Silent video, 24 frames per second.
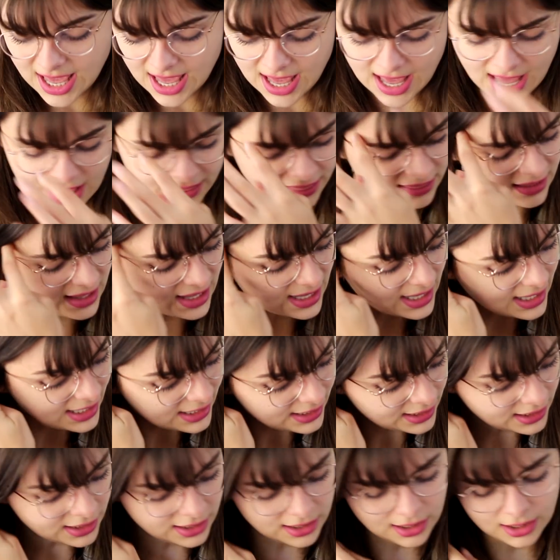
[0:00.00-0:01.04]
And
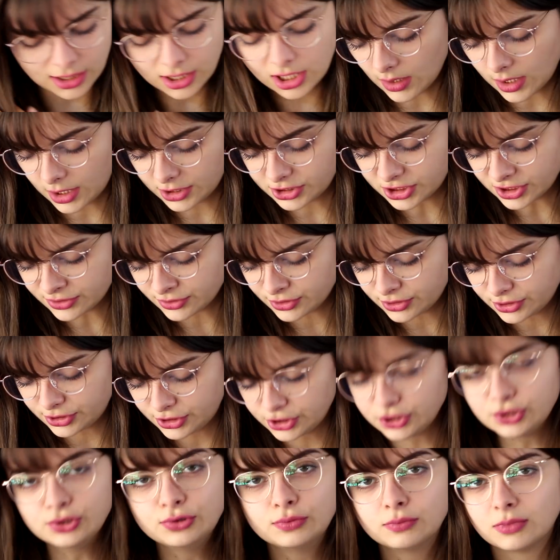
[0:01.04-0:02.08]
then I don't
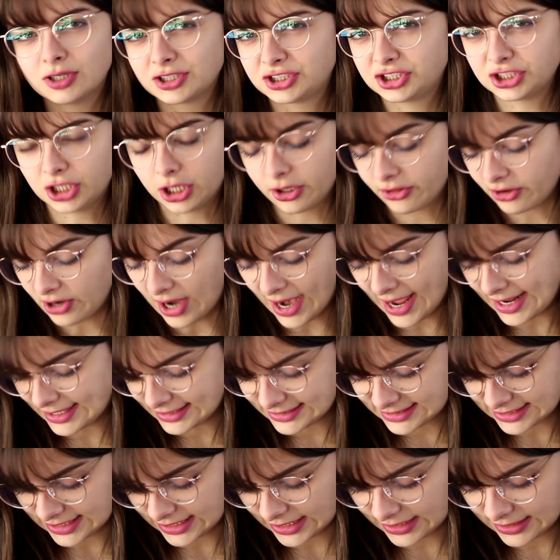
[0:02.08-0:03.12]
do much other
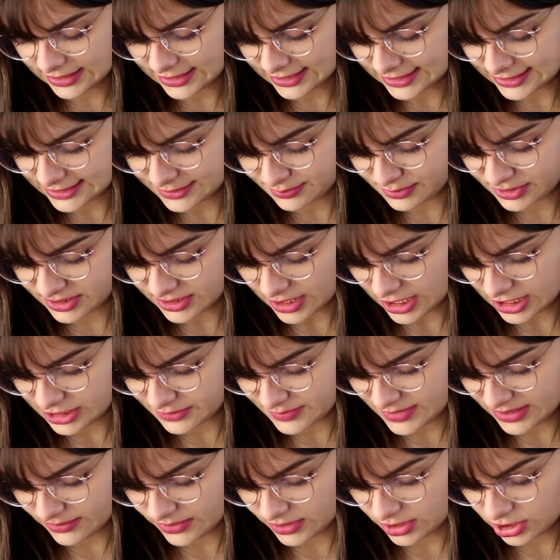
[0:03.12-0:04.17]
editing in this besides
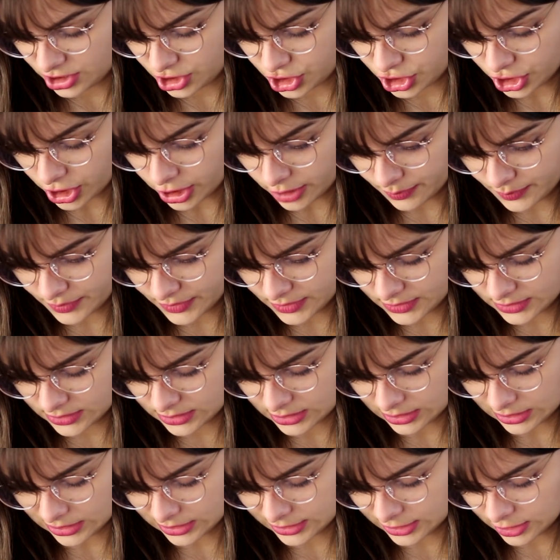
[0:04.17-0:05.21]
maybe sharpen
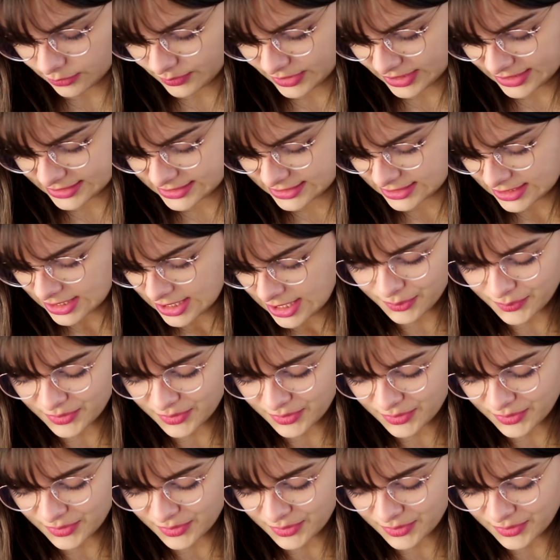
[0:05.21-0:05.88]
a little bit.